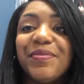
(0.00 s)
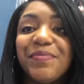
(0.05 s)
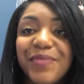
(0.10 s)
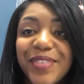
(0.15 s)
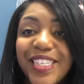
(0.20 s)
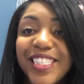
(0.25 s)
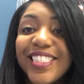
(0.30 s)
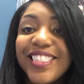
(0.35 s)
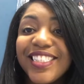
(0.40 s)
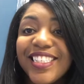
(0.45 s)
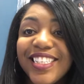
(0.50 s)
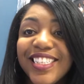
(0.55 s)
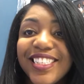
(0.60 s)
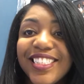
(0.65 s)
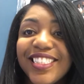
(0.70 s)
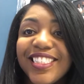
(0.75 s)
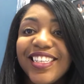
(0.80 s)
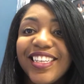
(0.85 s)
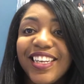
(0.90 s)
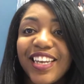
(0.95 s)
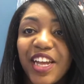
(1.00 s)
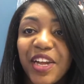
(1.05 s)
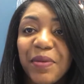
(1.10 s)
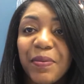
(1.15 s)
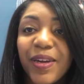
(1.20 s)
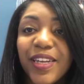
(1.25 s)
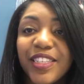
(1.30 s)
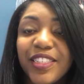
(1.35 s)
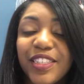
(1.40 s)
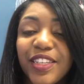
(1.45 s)
business like
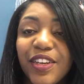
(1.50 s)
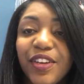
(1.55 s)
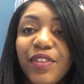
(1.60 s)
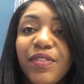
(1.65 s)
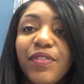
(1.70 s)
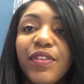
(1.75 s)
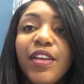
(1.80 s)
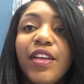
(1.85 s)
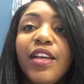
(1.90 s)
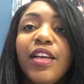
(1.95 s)
myself,